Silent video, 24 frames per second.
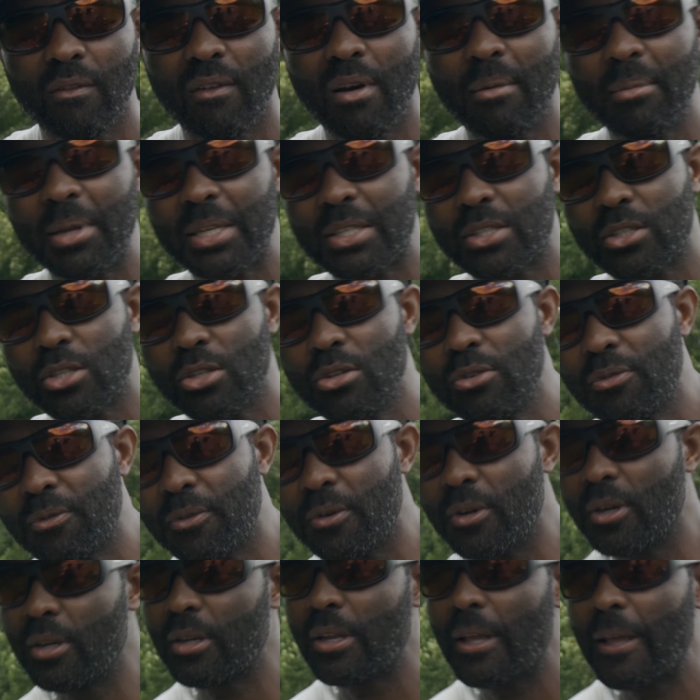I'm in 2
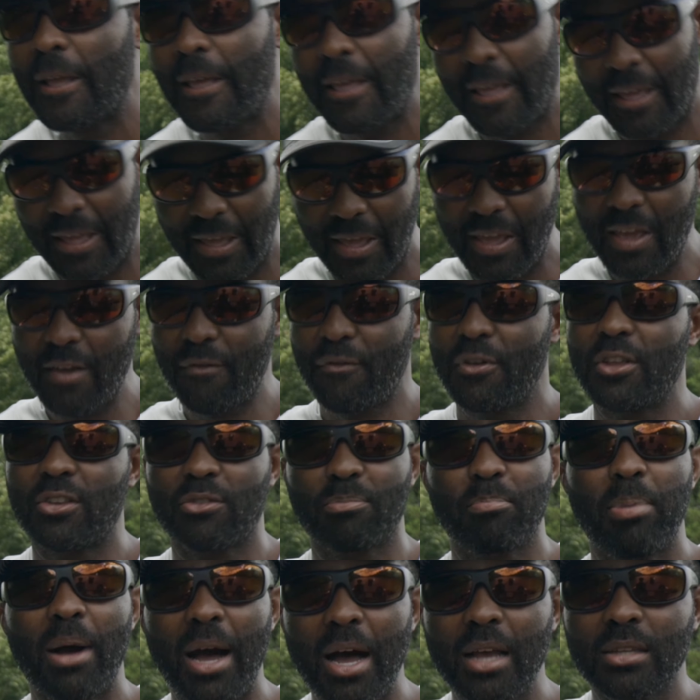foot. If
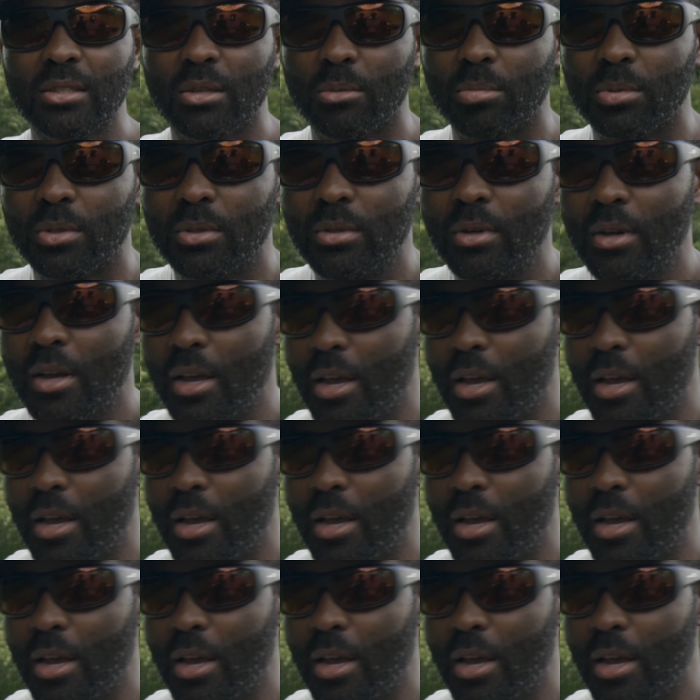it's possible,